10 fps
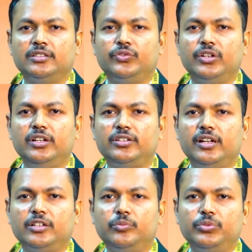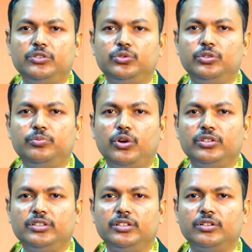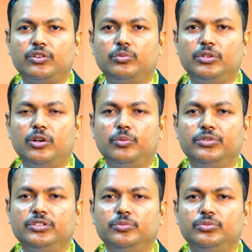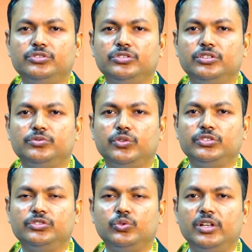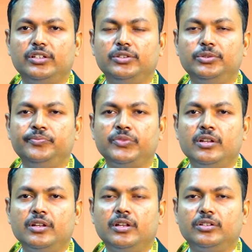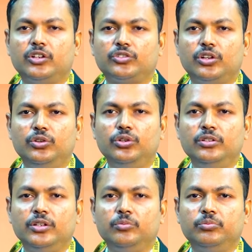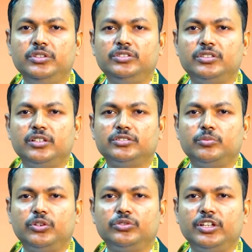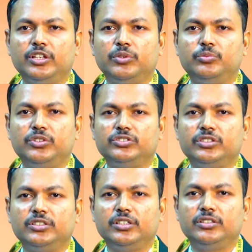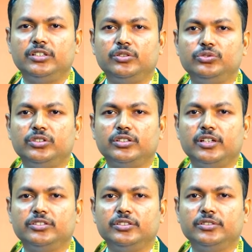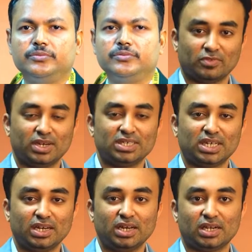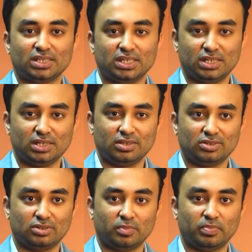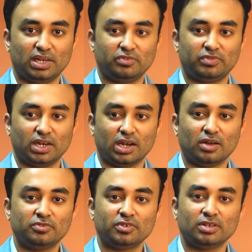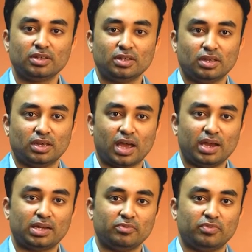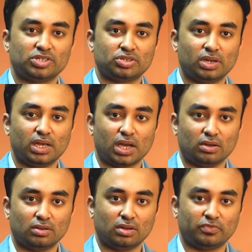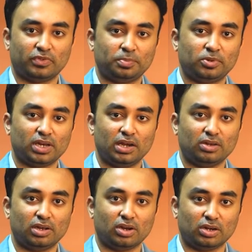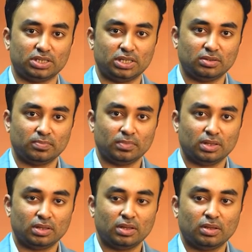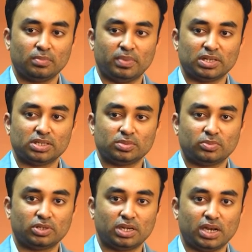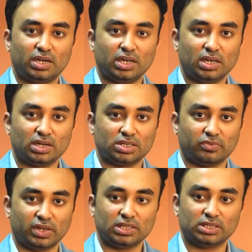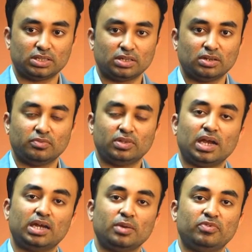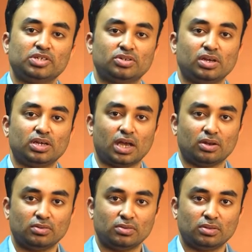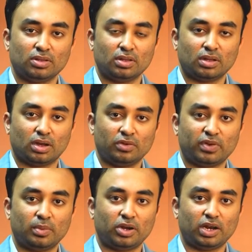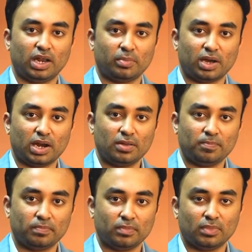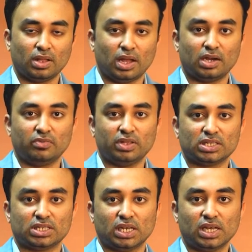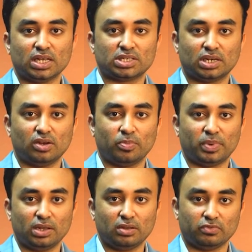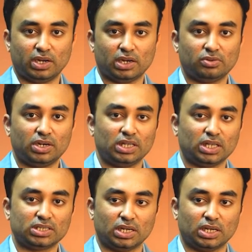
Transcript: The FRAIL trial compared to important and common operative procedures for fistula and you know, Dr. Kallol, please tell us about the aim of the study and the inclusion criteria. We designed an RCT to compare lift and ERAF in high-type fistula in ano, of cryptoglandular origin Patients more than 18 years of age with high-type fistula in ano confirmed on an MRI and with a single external opening were included in the